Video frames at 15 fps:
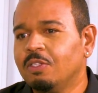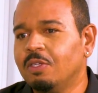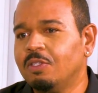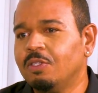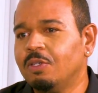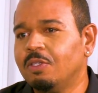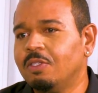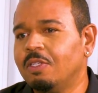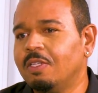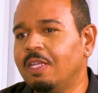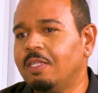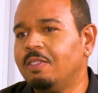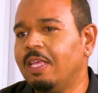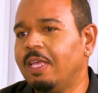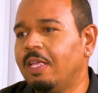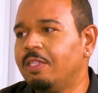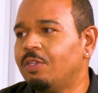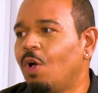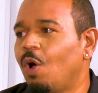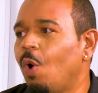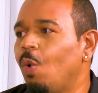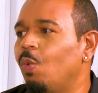to
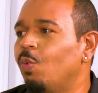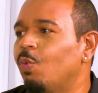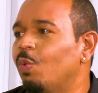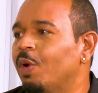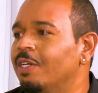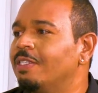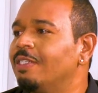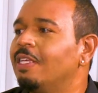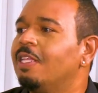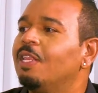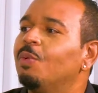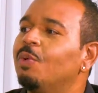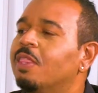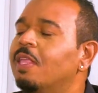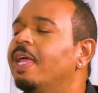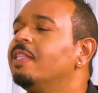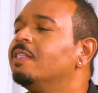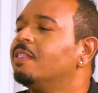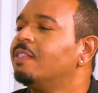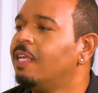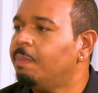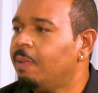dictate how we're dealing with the
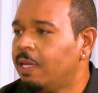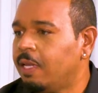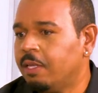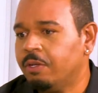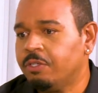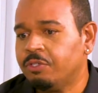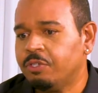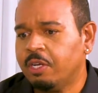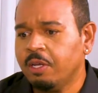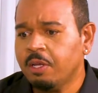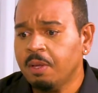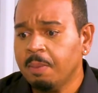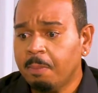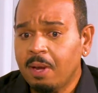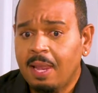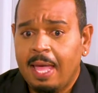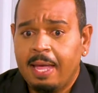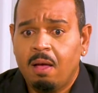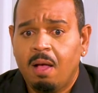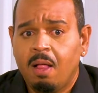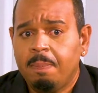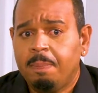entertainment industry. But
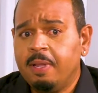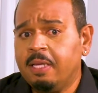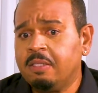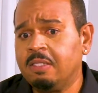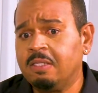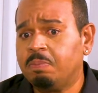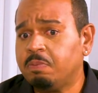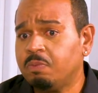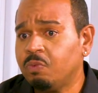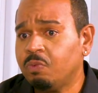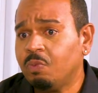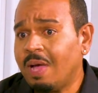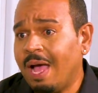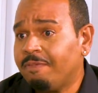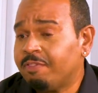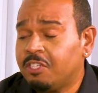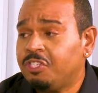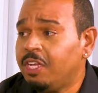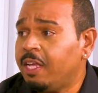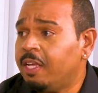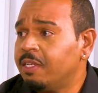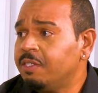like all places, we have to
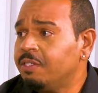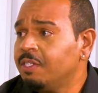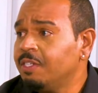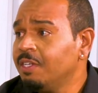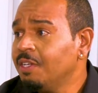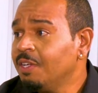change.